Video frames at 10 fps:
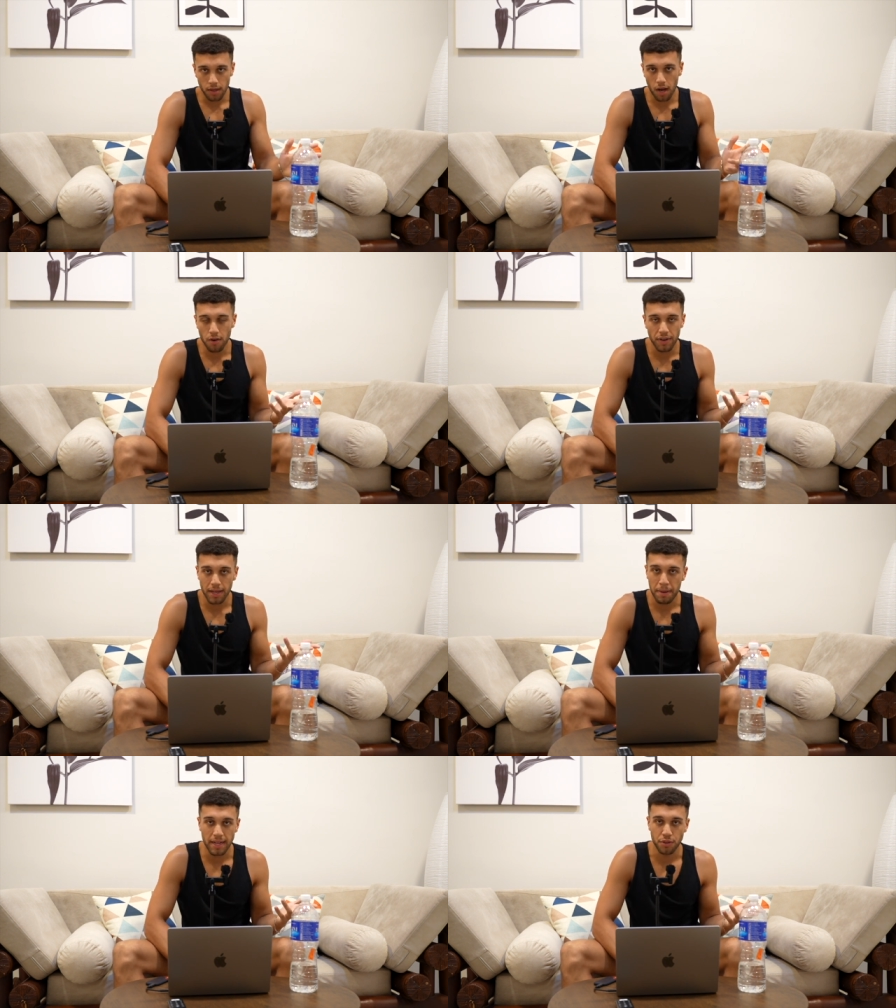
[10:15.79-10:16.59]
I don't really
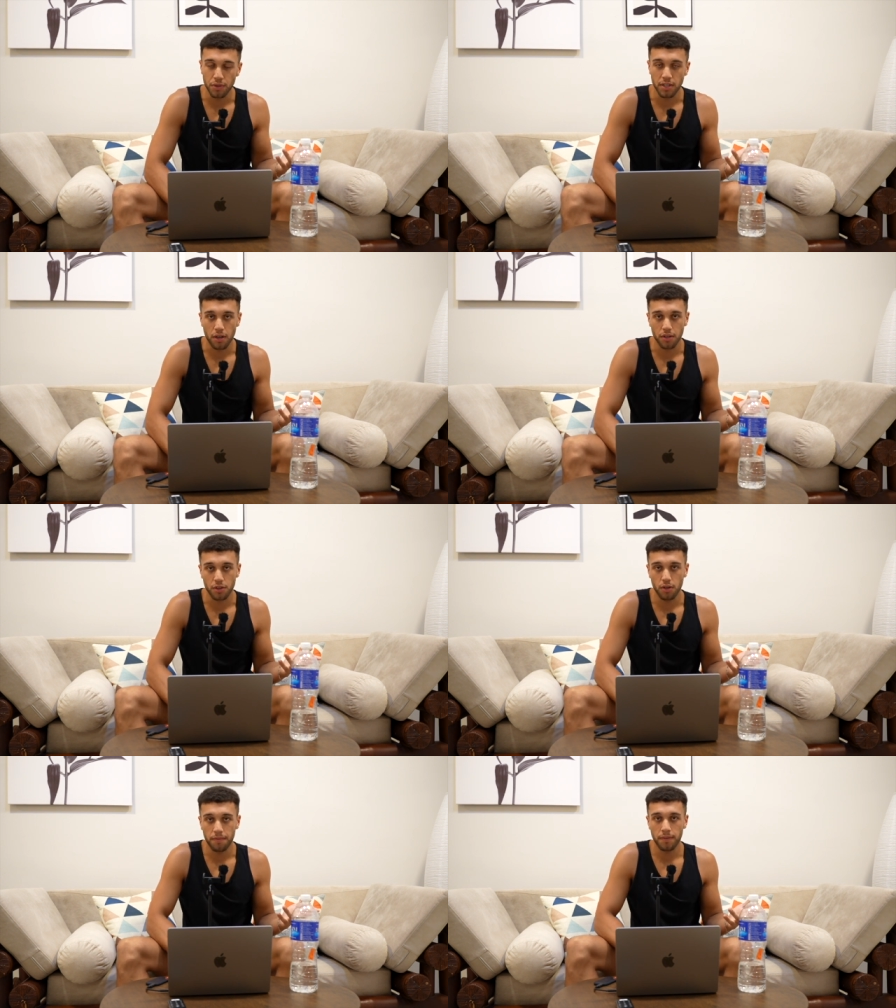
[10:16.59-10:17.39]
get paid to do this kind of
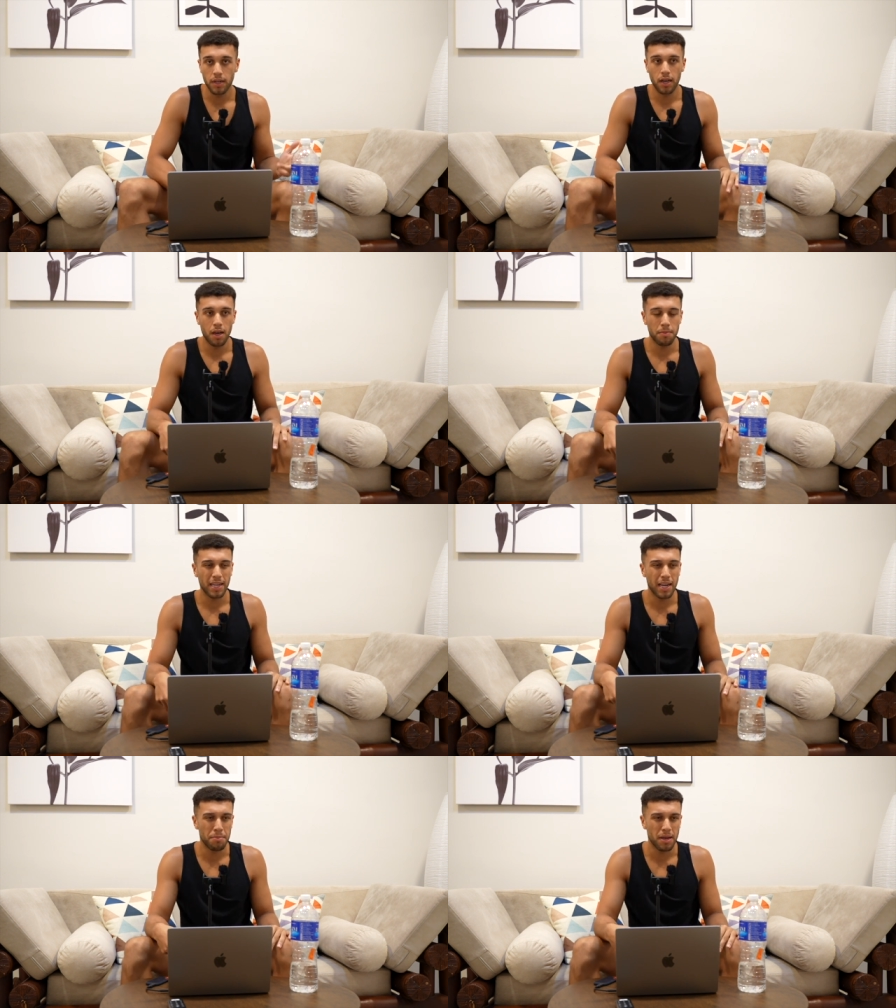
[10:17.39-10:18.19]
stuff. Um, I
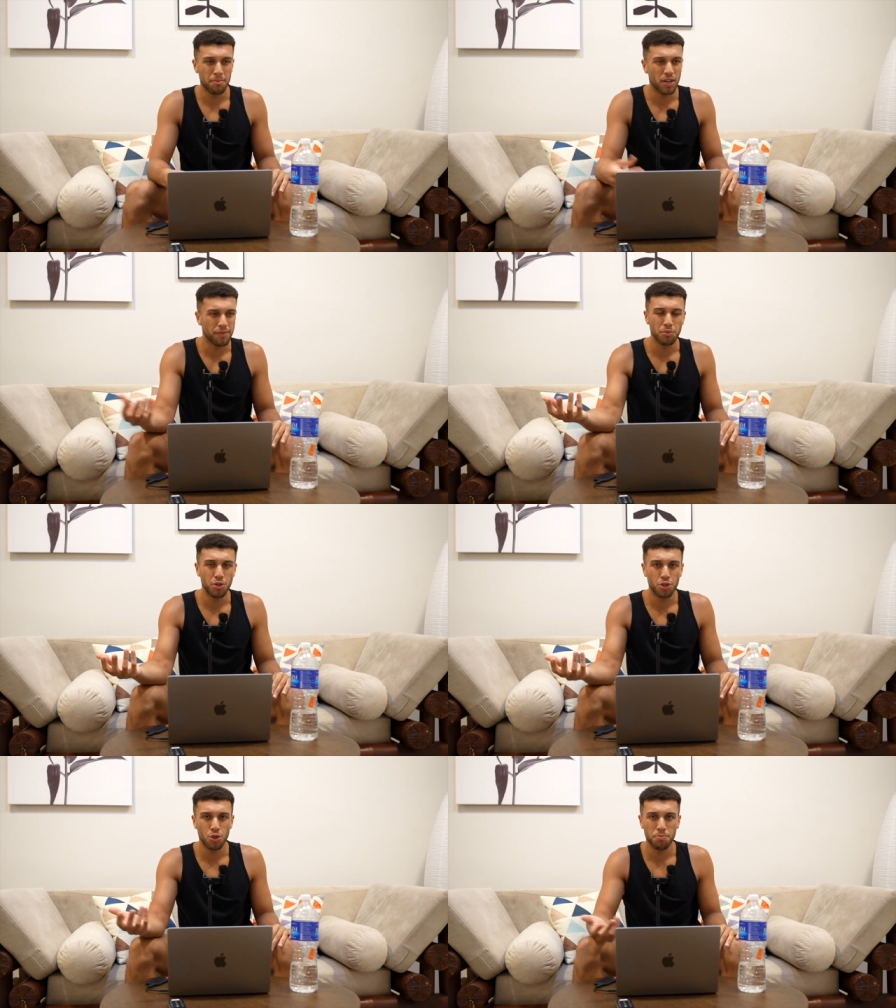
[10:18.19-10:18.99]
get a bit of money from
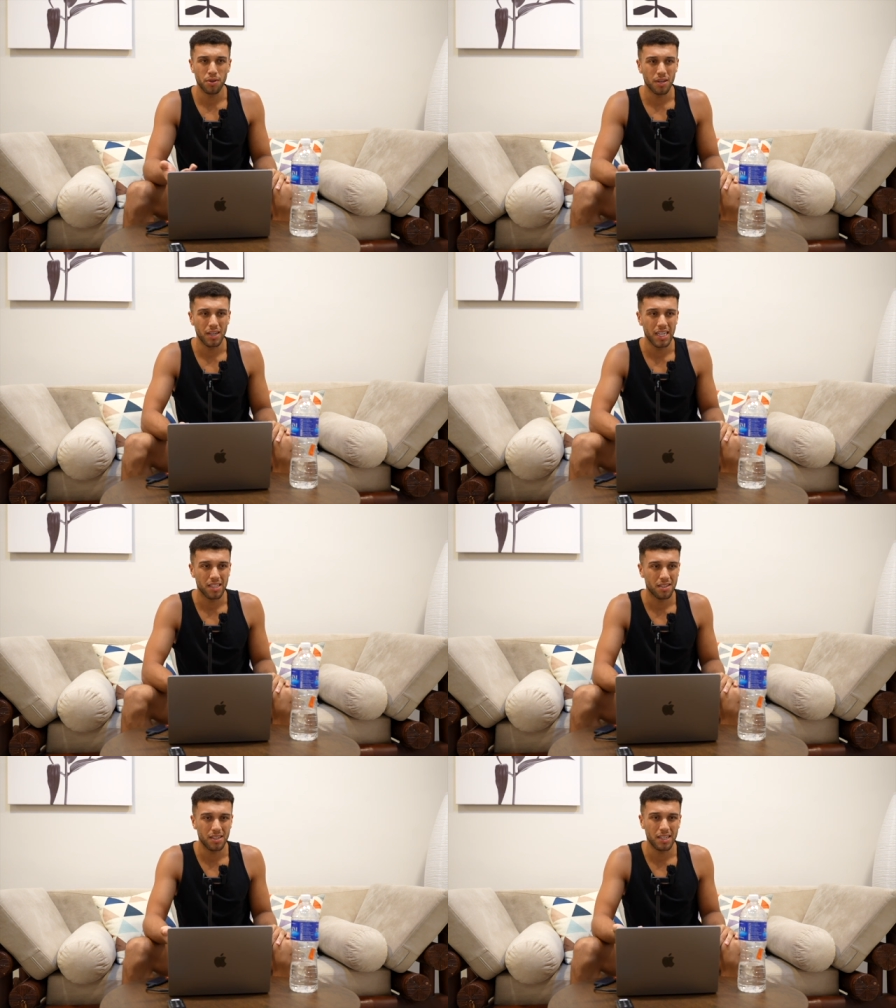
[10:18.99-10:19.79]
YouTube, but
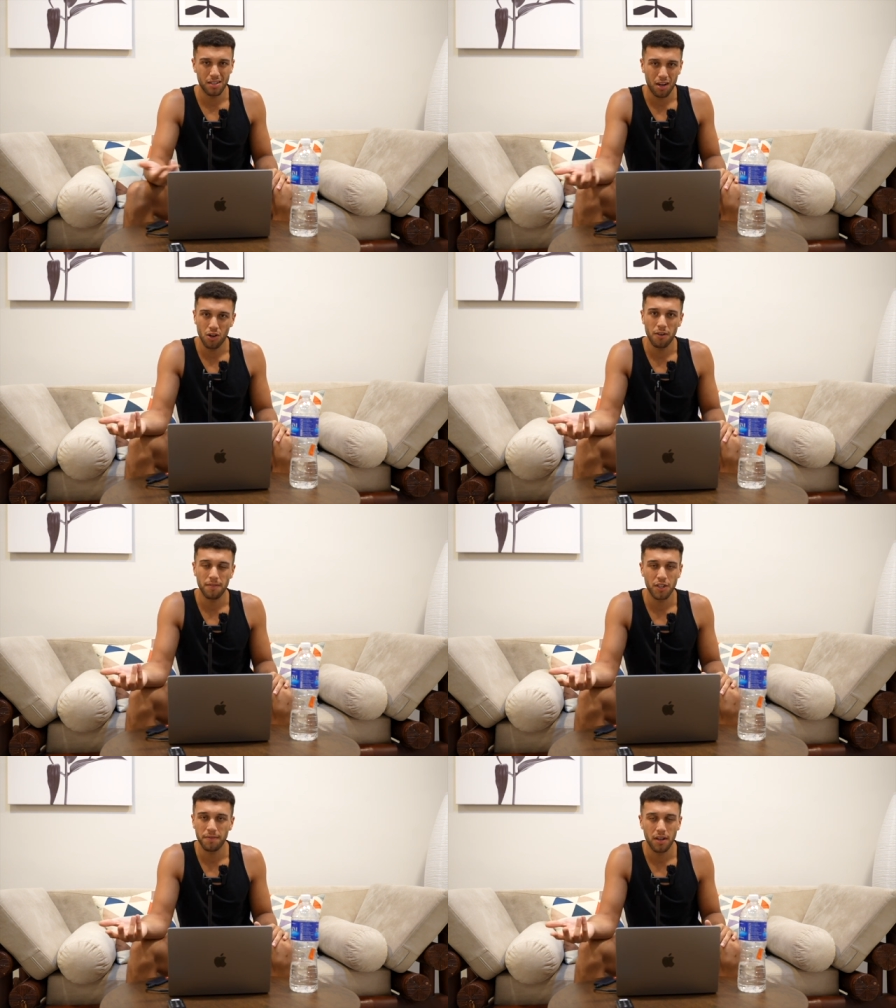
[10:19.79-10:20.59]
it's it's not life
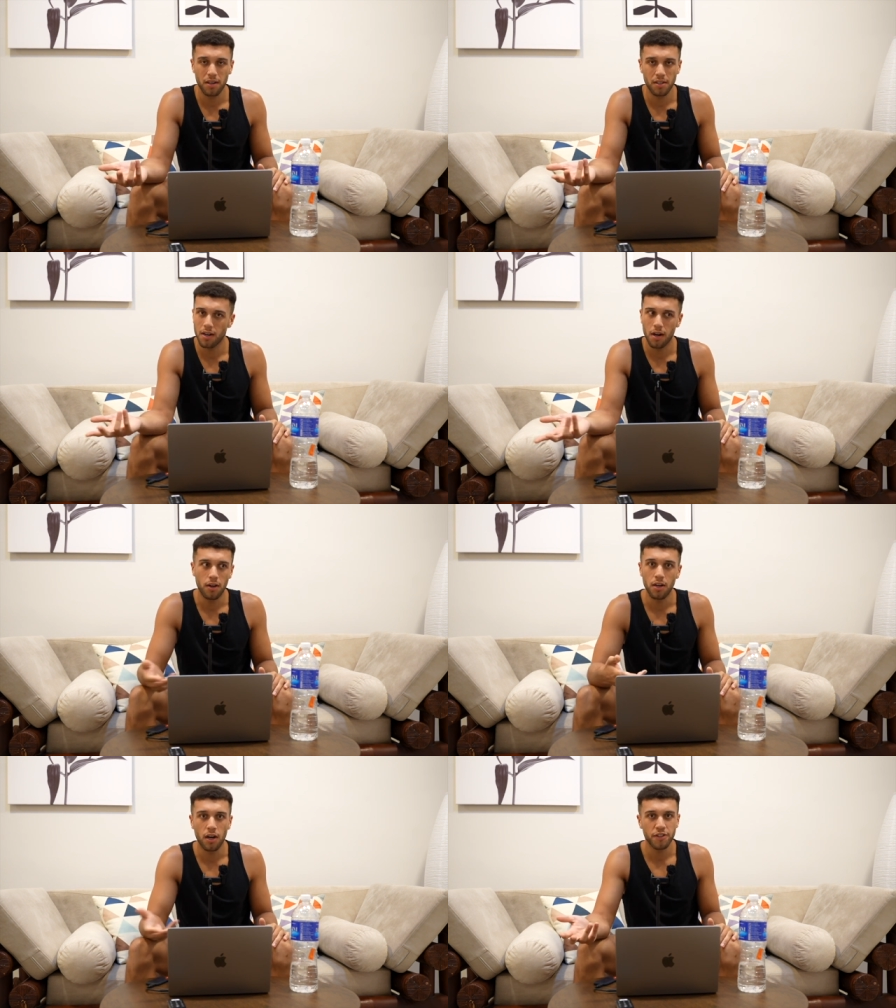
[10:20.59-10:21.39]
if not it's not
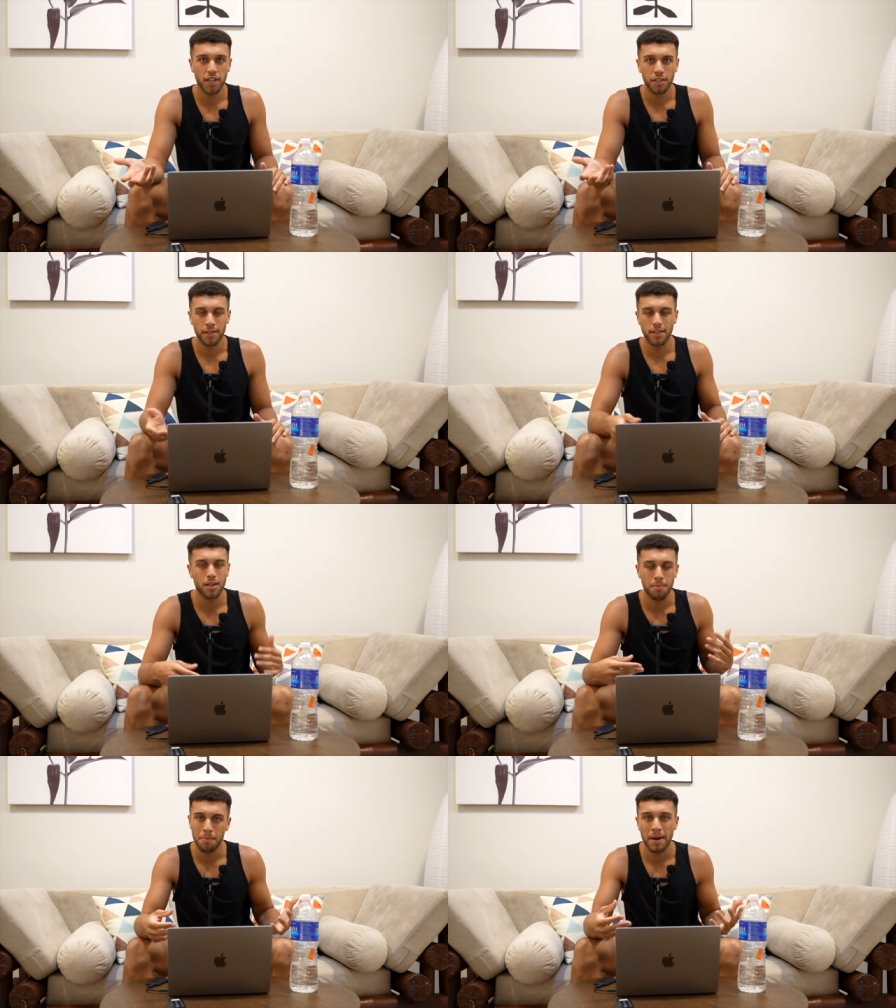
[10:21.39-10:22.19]
like life changing. It's
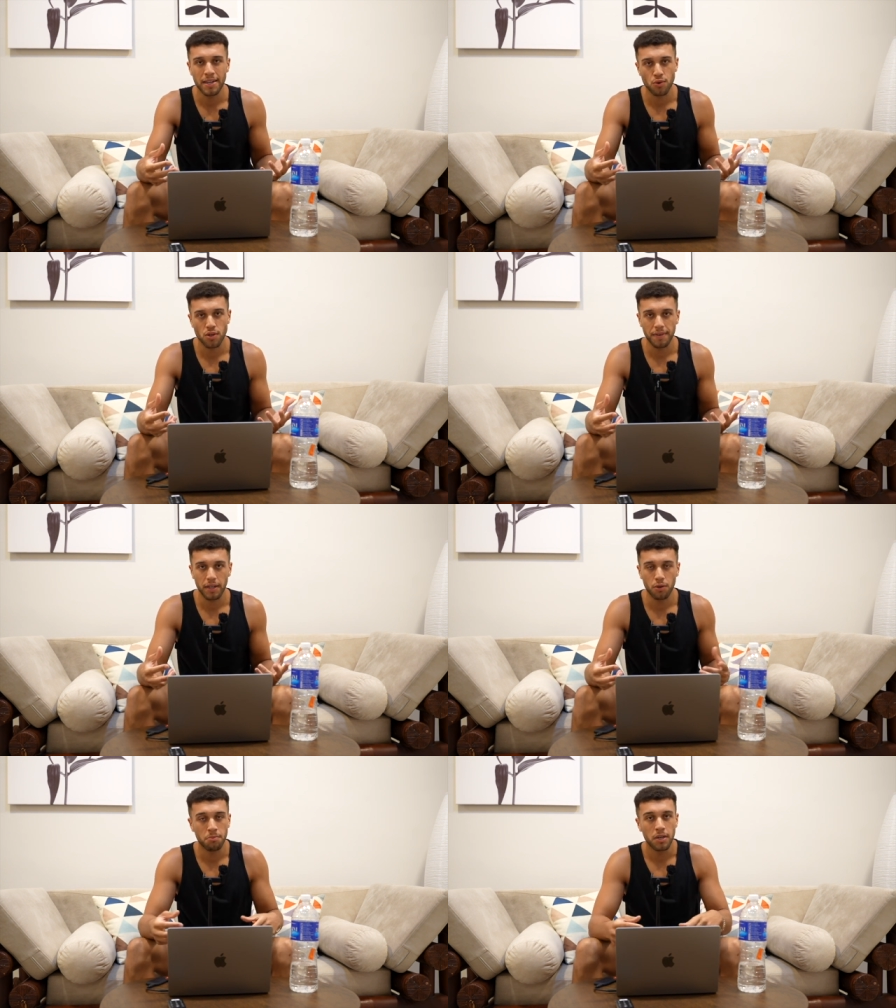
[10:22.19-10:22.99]
not my main source of
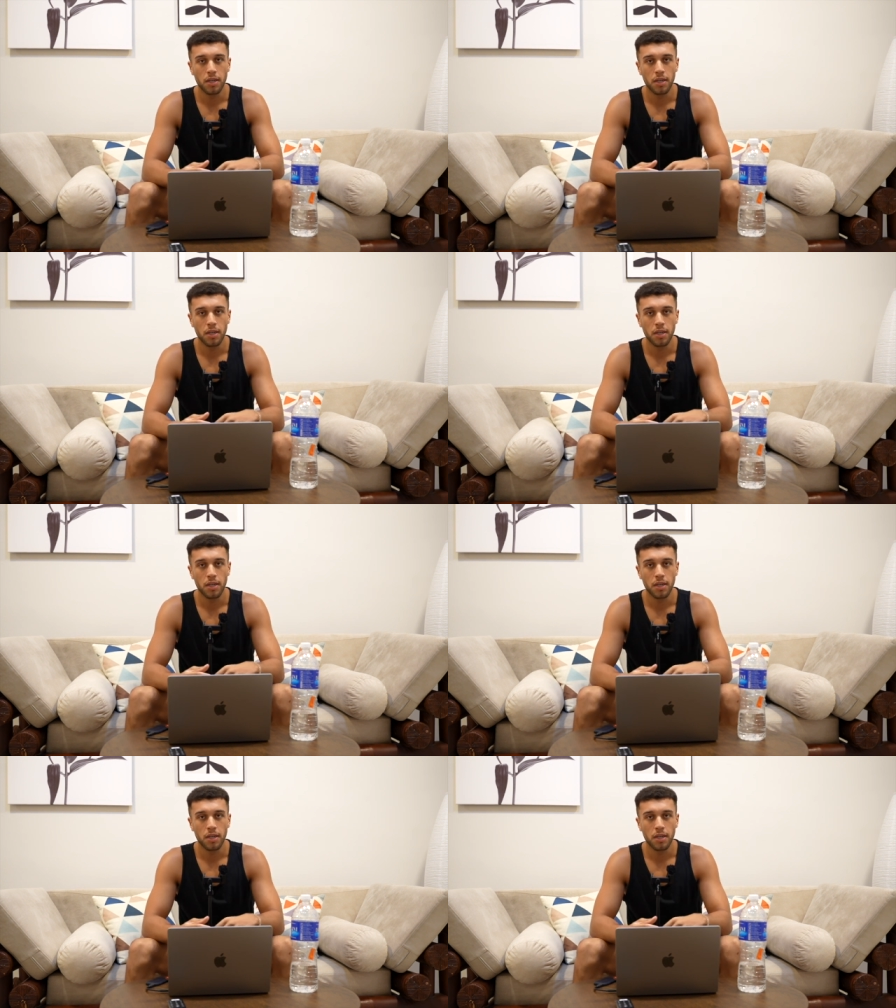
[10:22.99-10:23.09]
income.